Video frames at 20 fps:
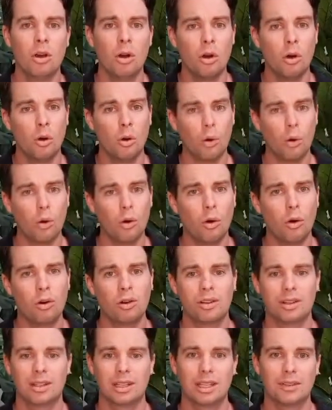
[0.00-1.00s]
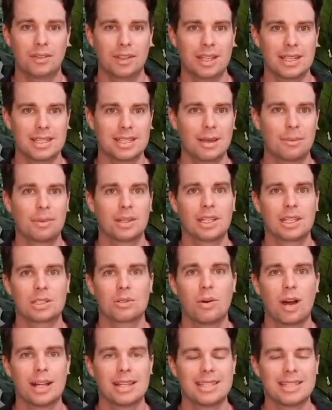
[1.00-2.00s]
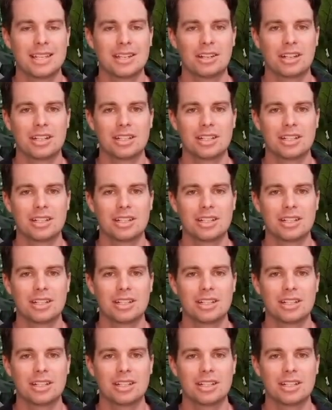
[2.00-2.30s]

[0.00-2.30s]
Or if it is something that's quite serious,